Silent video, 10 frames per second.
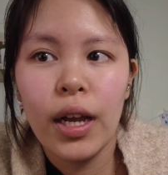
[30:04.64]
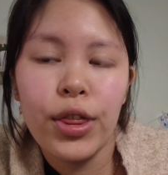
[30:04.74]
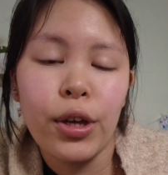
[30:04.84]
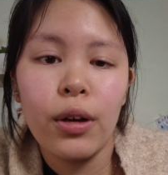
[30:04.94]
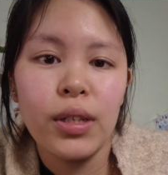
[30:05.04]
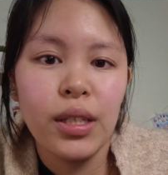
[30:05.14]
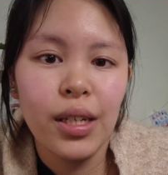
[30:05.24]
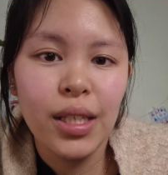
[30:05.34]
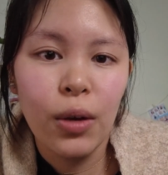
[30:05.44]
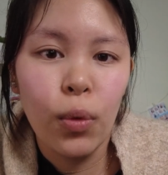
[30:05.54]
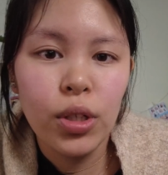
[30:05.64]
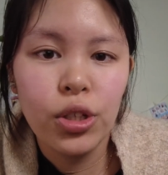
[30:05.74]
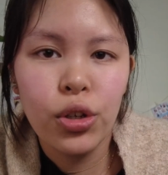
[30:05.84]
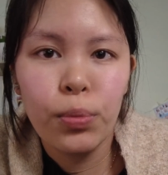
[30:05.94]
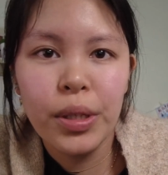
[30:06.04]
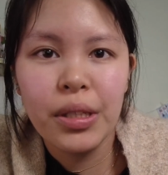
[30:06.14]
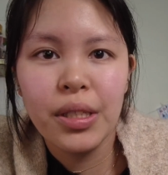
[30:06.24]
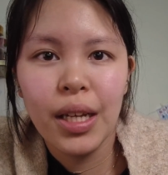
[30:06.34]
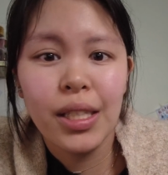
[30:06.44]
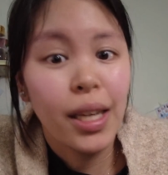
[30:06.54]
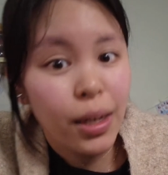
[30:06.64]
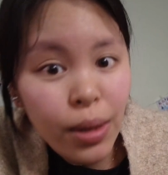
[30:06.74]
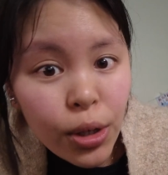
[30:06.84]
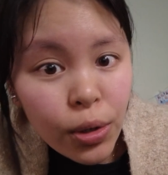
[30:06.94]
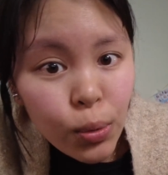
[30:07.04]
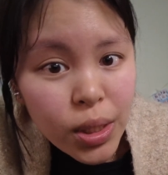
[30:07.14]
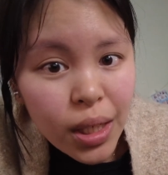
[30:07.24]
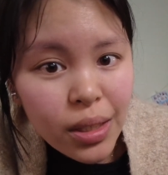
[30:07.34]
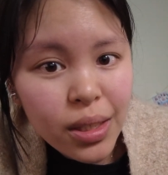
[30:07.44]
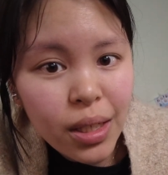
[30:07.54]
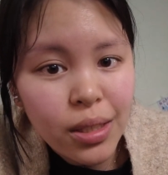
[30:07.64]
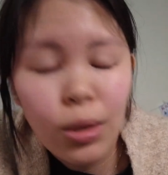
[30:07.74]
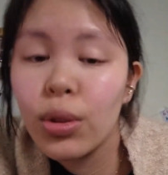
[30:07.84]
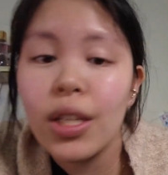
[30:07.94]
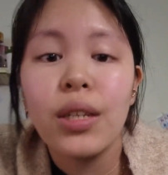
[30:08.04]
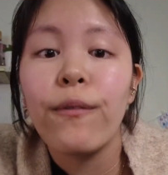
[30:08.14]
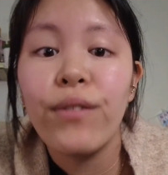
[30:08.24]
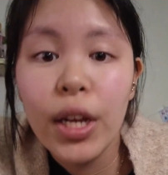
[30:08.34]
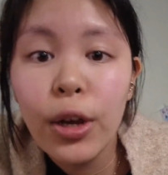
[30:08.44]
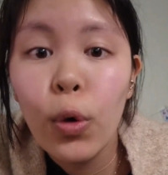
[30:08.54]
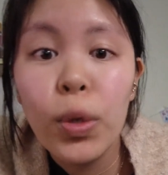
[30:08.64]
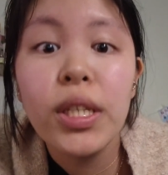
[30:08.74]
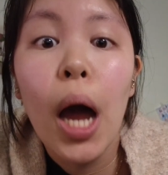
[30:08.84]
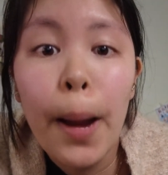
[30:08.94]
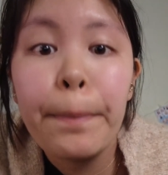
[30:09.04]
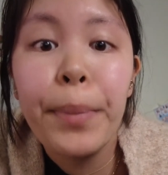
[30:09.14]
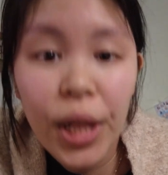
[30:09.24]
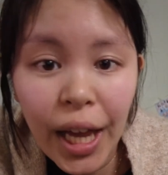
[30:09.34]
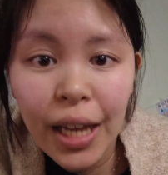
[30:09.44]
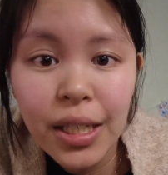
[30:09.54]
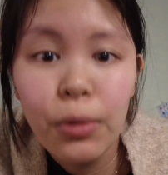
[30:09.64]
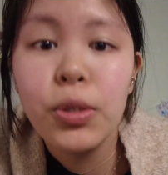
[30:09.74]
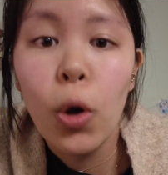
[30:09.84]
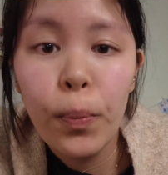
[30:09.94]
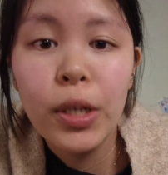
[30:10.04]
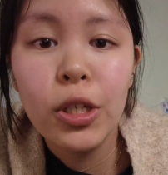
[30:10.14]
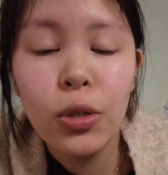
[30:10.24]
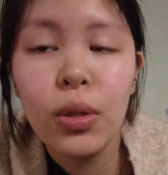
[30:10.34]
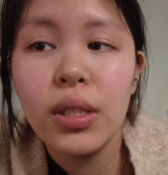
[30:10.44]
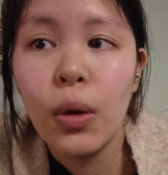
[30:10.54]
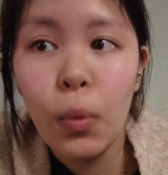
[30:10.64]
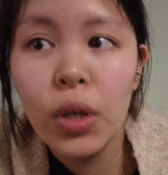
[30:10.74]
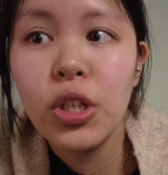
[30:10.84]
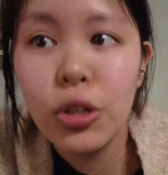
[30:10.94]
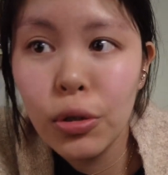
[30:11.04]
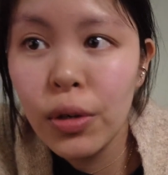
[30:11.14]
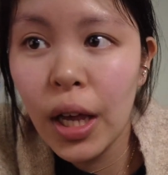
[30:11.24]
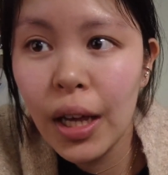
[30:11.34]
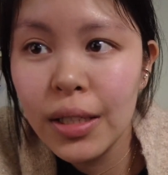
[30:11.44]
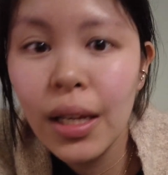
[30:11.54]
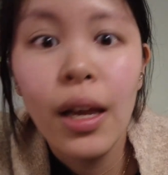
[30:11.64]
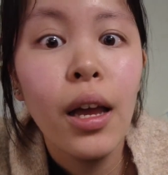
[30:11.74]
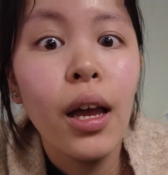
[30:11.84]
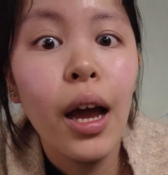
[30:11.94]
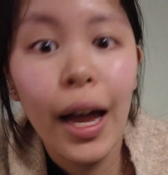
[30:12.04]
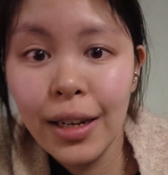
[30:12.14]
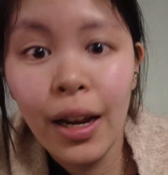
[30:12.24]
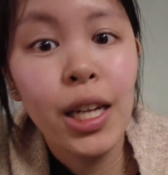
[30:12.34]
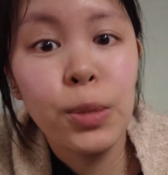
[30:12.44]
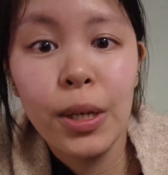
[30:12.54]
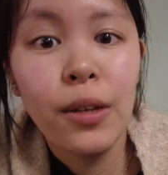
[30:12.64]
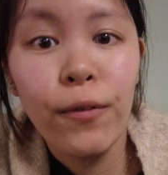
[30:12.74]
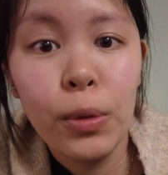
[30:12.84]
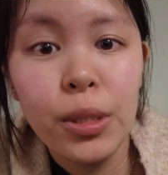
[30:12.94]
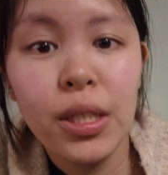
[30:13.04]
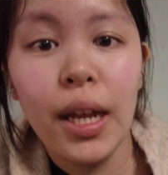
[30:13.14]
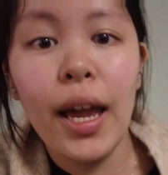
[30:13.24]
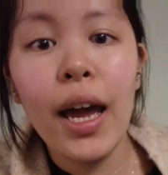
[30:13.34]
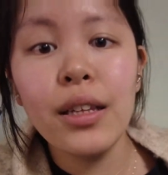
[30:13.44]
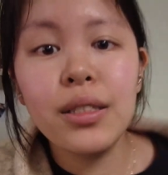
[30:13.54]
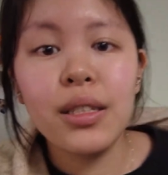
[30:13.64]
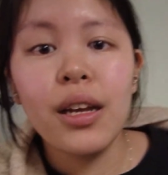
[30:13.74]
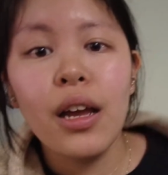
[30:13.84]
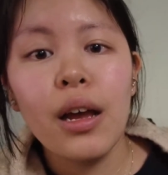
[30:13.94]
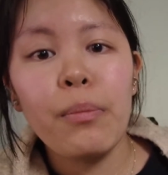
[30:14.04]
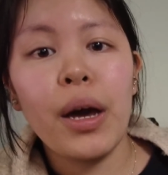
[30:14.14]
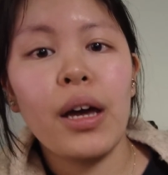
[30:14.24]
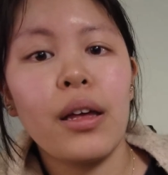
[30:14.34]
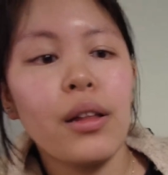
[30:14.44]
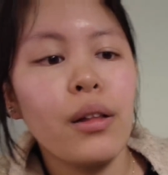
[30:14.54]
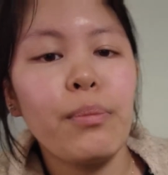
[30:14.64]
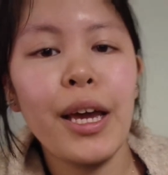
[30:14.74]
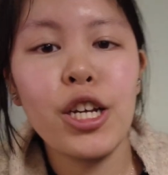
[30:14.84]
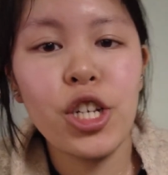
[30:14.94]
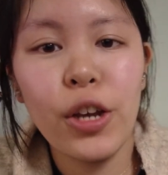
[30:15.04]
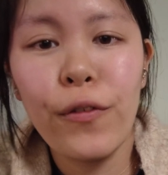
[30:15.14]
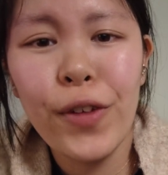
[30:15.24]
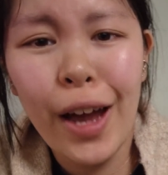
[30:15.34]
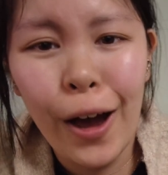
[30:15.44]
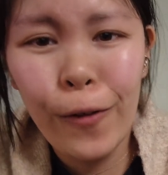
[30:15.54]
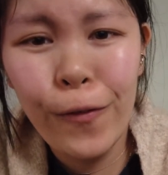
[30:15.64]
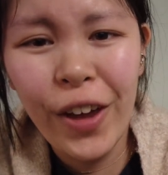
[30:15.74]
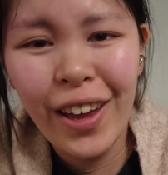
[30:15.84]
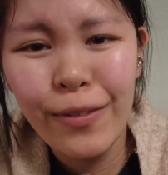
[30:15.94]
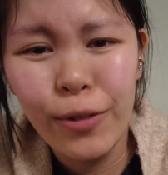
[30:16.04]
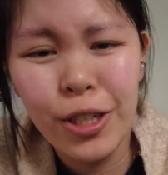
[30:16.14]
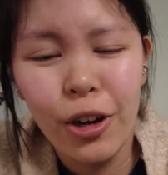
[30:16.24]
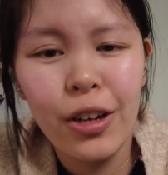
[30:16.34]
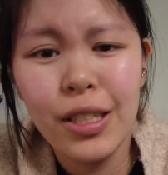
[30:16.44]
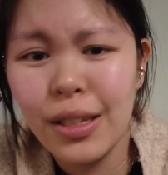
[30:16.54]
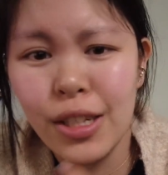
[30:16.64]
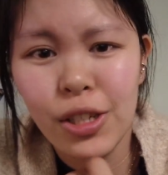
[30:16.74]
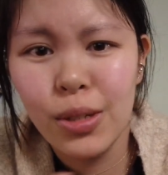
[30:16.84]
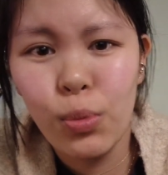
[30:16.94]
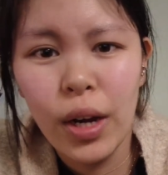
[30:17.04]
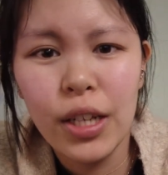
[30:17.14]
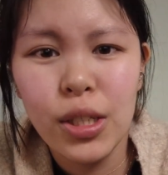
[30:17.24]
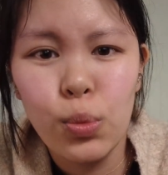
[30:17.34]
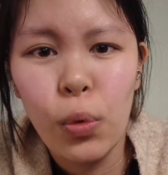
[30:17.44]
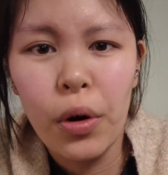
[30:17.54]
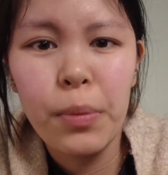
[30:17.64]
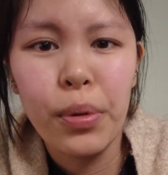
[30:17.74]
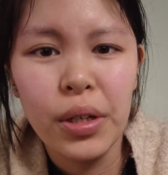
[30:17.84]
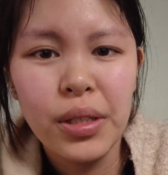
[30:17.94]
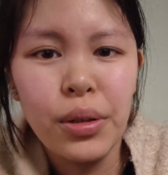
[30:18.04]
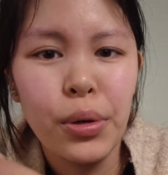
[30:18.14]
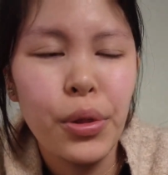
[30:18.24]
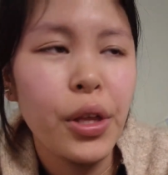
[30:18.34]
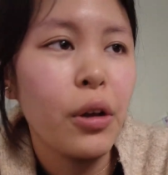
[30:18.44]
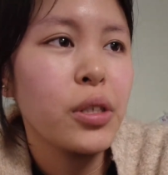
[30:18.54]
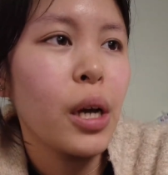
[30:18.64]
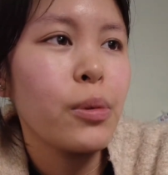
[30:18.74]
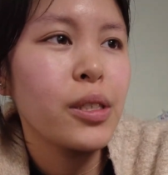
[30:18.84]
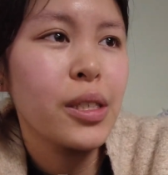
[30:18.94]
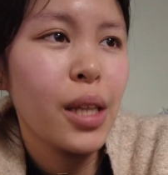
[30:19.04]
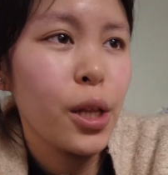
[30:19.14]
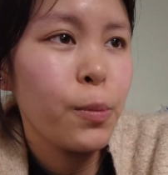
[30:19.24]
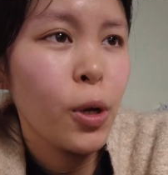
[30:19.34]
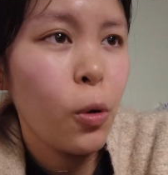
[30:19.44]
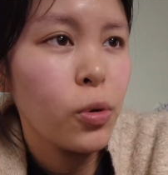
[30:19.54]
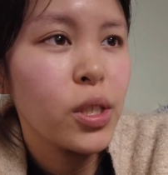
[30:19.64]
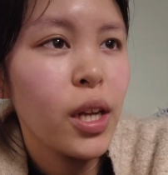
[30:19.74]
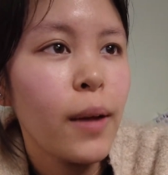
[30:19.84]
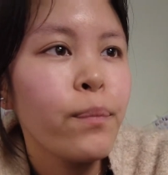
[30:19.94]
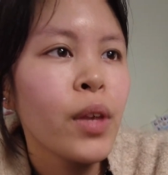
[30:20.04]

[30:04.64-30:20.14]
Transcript: I thought it was going to take 1 to 2 business days. It literally was instant, so this video was unplanned. I was hoping to do this in 1 to 2 days. I did not expect to film this today, hence my makeshift outfit, which honestly is just what I just wore plus a little thing on top because it's a little bit cold today.